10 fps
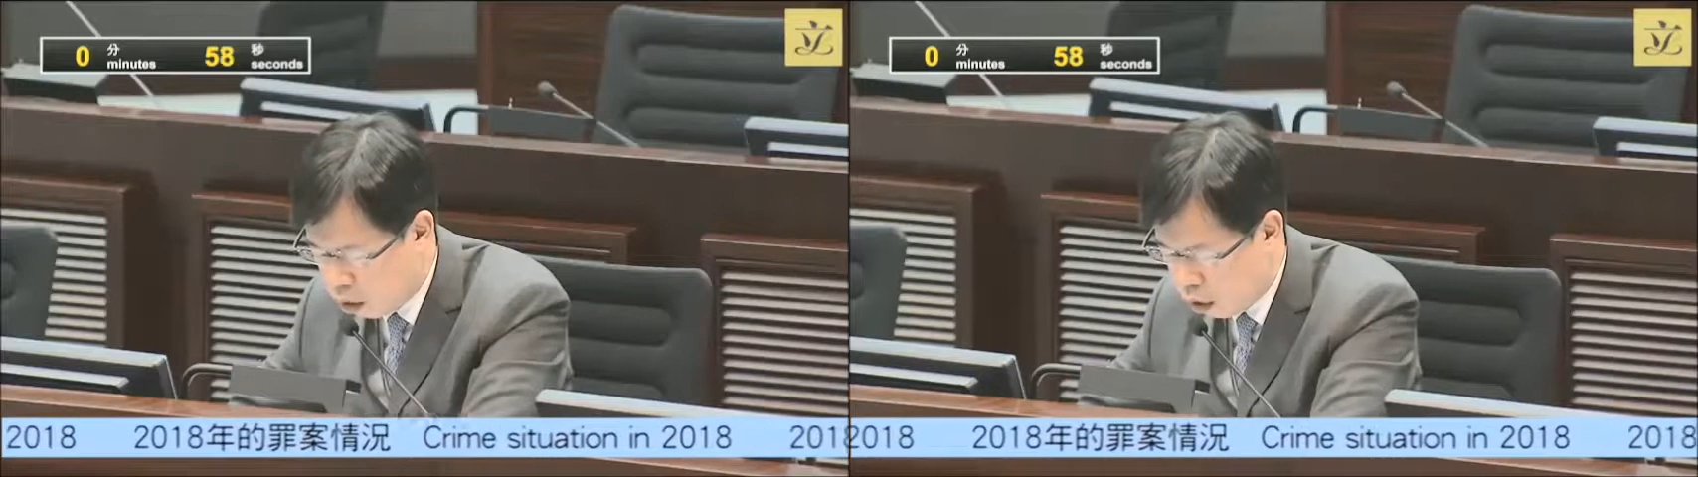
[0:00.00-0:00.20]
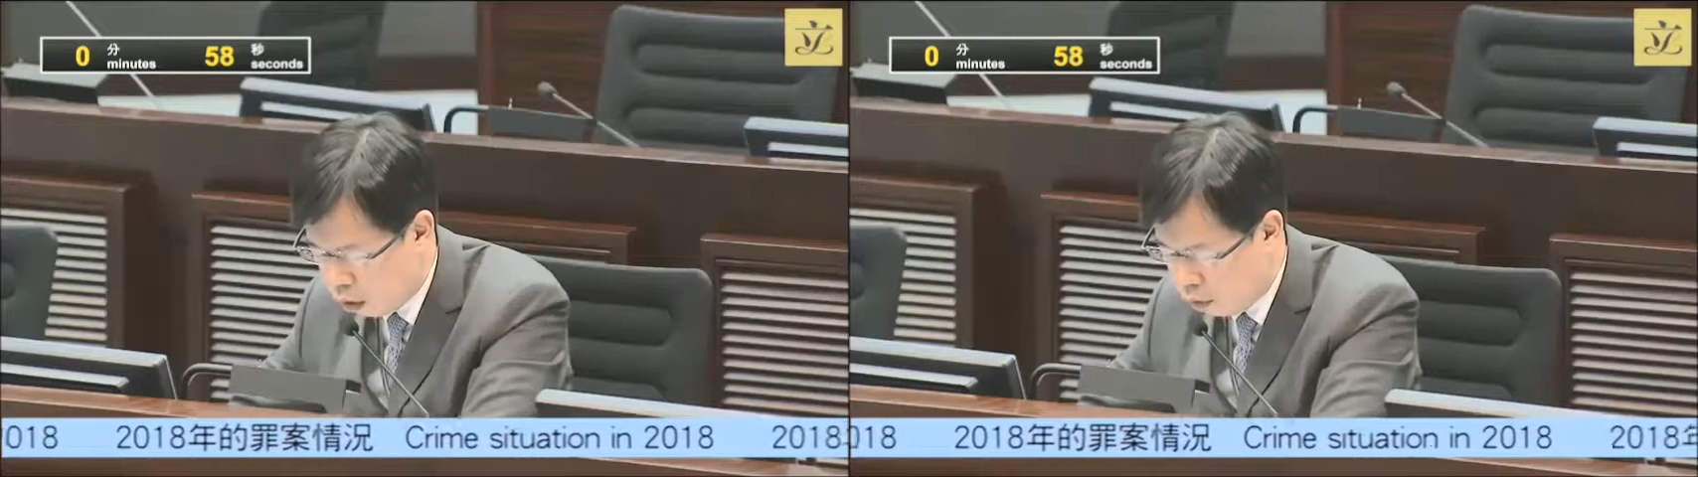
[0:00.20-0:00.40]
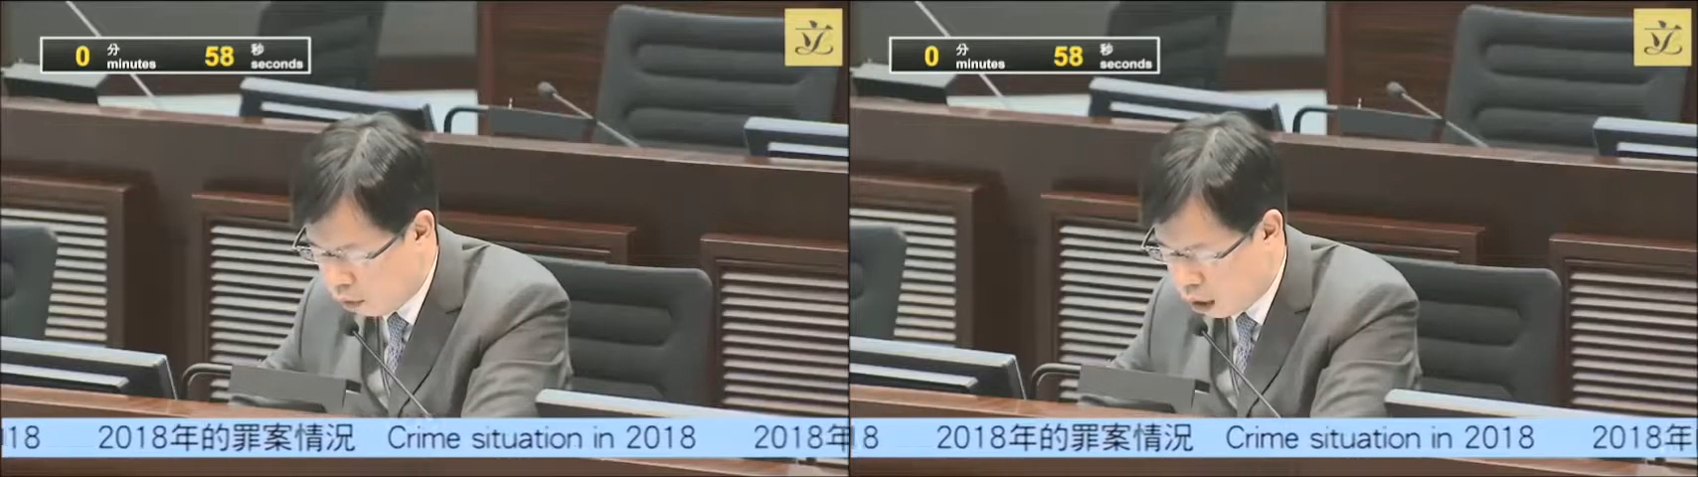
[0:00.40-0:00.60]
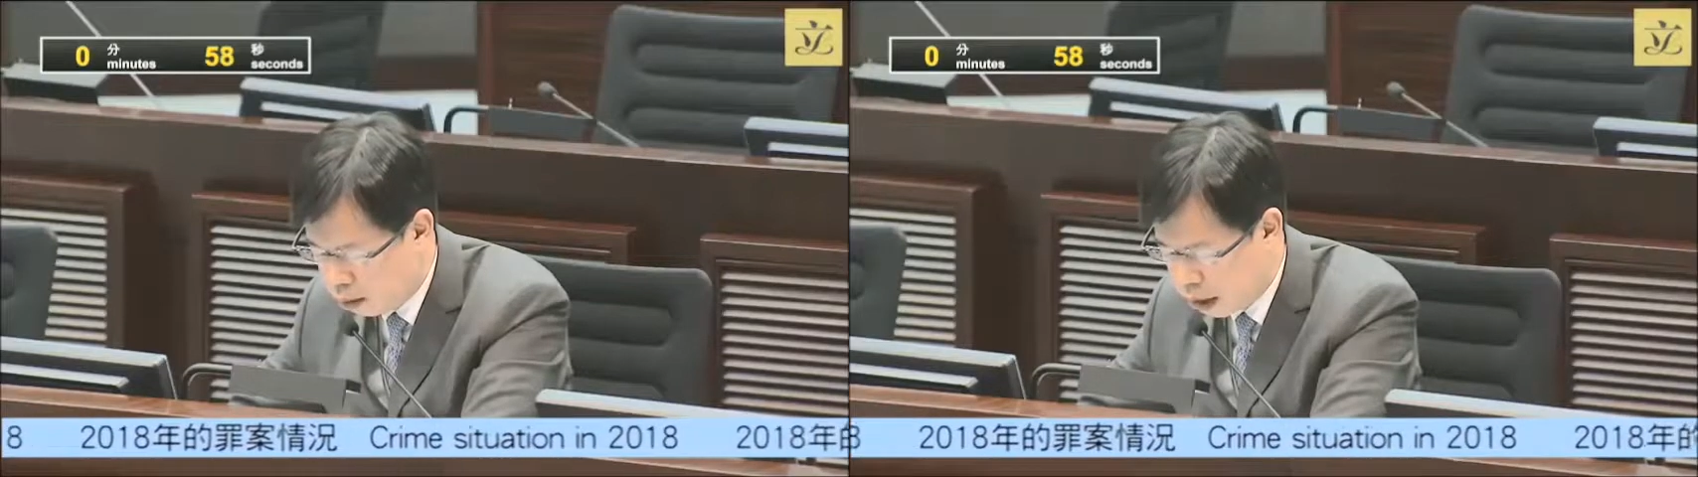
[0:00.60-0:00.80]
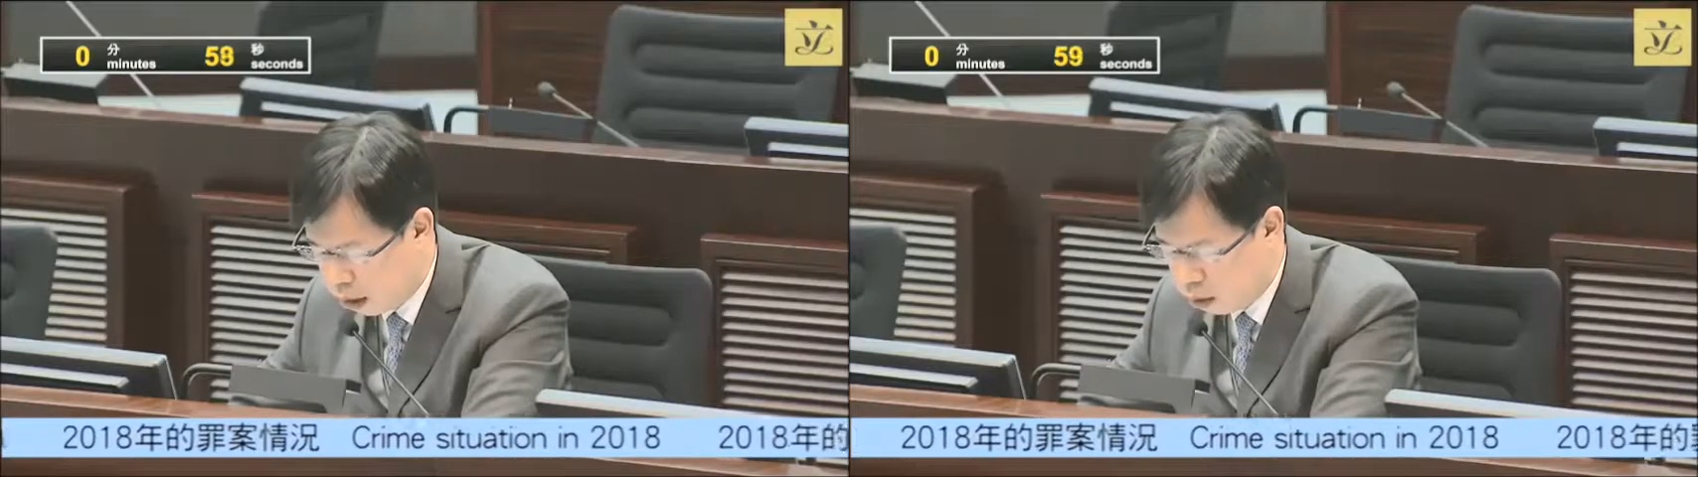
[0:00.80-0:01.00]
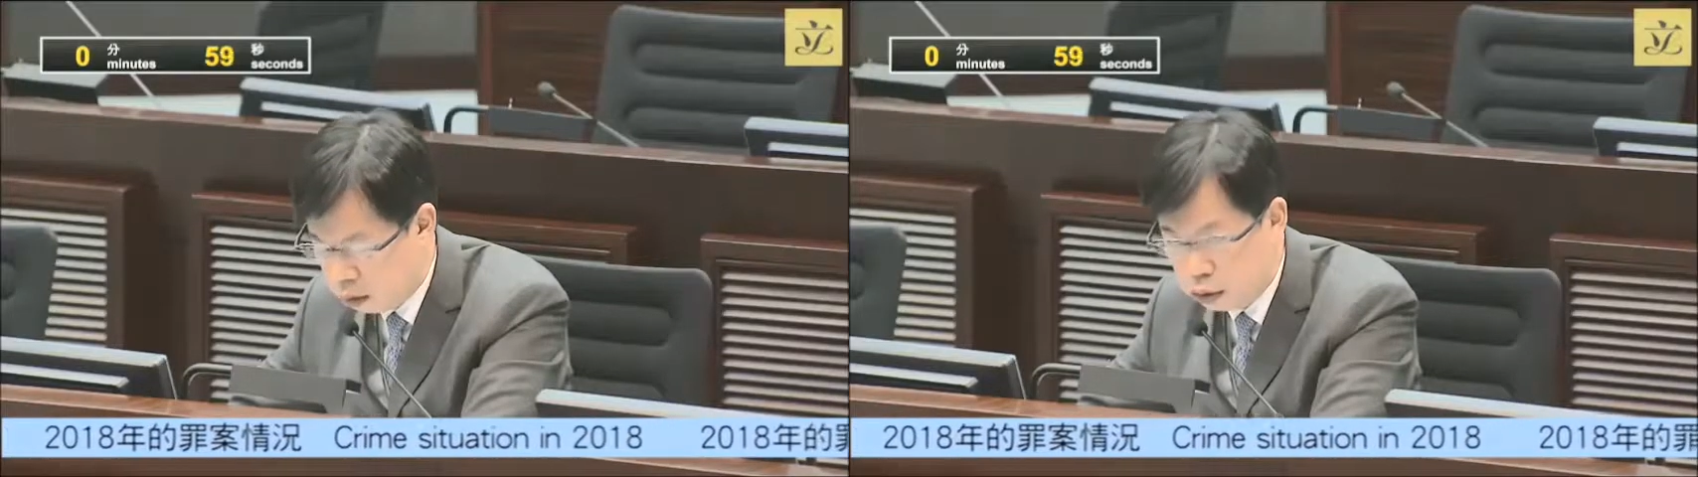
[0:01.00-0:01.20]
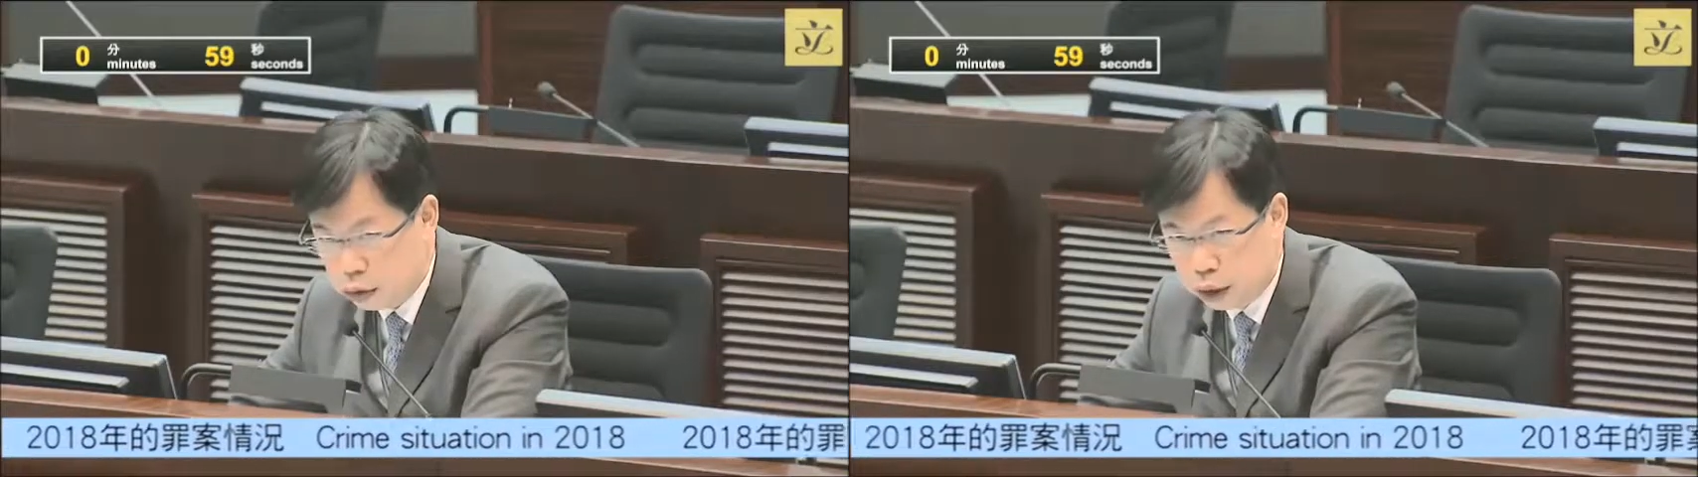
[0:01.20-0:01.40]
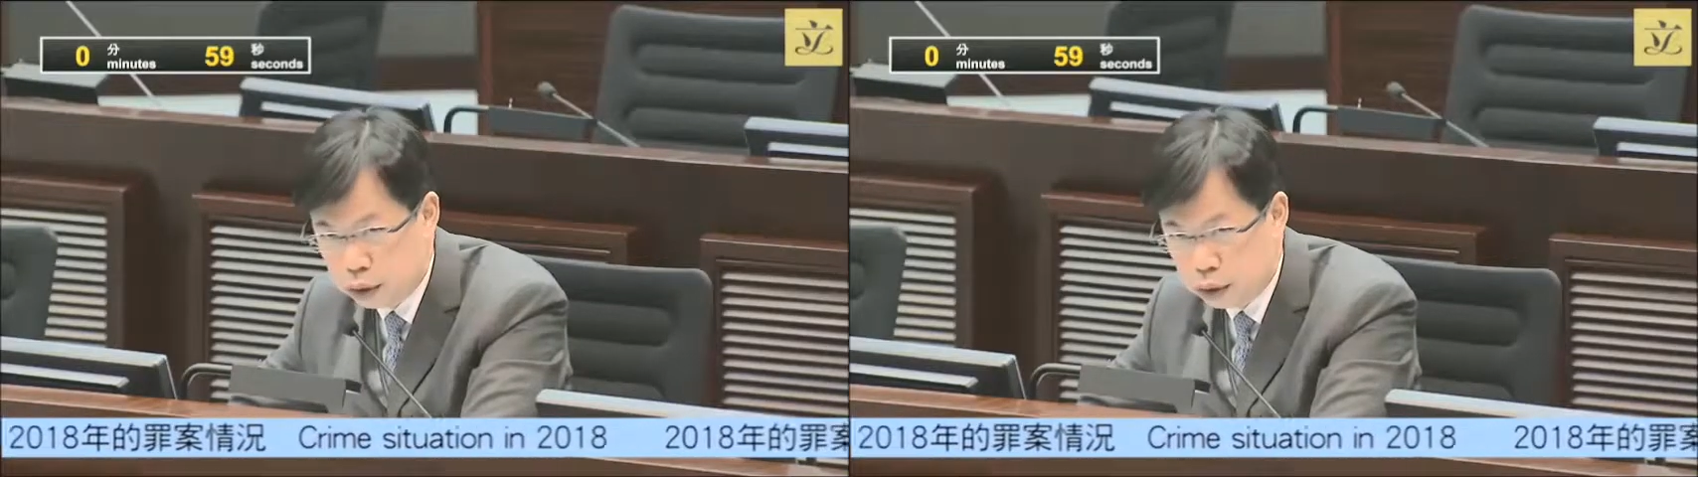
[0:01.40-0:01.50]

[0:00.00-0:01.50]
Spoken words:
was 2.2 times